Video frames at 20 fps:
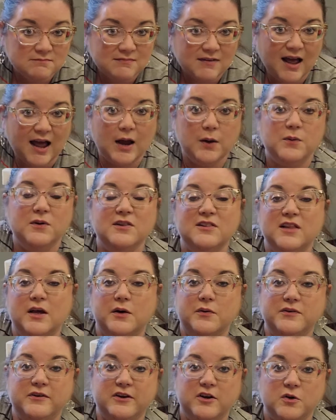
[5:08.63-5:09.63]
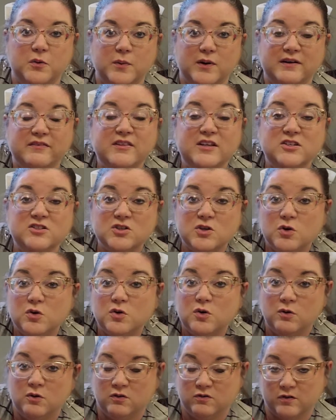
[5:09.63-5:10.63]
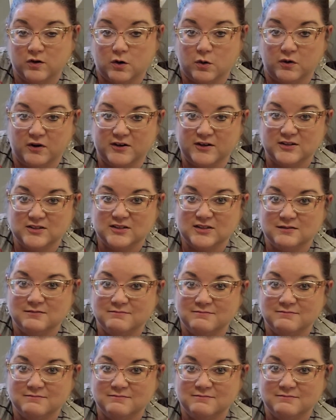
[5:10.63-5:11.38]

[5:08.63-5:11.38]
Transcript: I will loan you one of these school recorders.